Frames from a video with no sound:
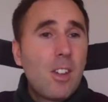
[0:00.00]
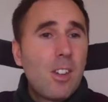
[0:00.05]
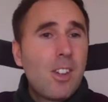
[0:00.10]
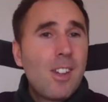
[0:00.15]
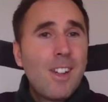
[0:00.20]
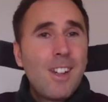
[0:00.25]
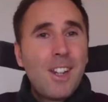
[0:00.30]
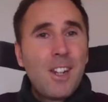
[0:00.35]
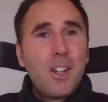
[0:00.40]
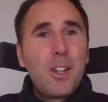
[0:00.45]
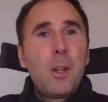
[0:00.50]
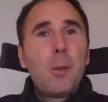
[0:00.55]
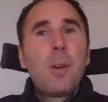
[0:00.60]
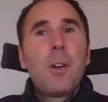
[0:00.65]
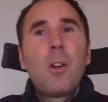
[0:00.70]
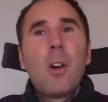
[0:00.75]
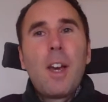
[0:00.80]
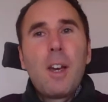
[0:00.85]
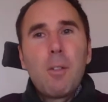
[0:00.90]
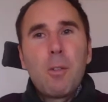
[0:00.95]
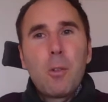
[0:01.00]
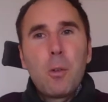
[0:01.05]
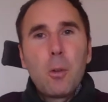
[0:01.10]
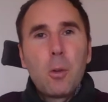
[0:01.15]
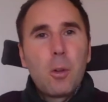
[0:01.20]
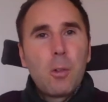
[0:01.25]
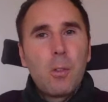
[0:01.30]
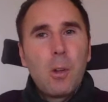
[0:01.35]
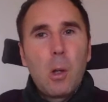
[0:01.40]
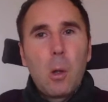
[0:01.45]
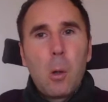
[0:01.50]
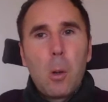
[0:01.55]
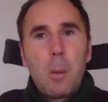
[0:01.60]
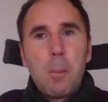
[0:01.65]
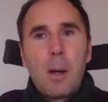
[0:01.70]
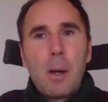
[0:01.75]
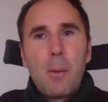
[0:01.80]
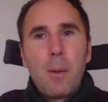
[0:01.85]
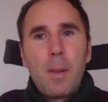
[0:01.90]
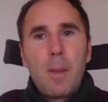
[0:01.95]
as you and I have talked a
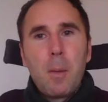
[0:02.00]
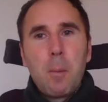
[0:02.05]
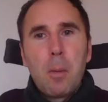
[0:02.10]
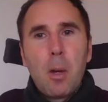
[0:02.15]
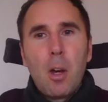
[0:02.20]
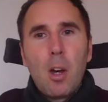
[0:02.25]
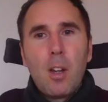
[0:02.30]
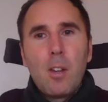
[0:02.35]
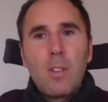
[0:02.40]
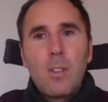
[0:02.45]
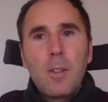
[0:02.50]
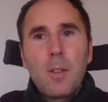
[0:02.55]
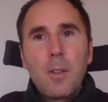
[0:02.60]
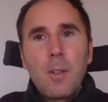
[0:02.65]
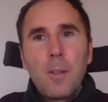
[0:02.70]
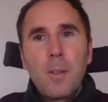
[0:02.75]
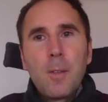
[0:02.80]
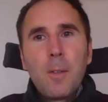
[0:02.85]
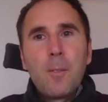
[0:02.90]
lot about in the past.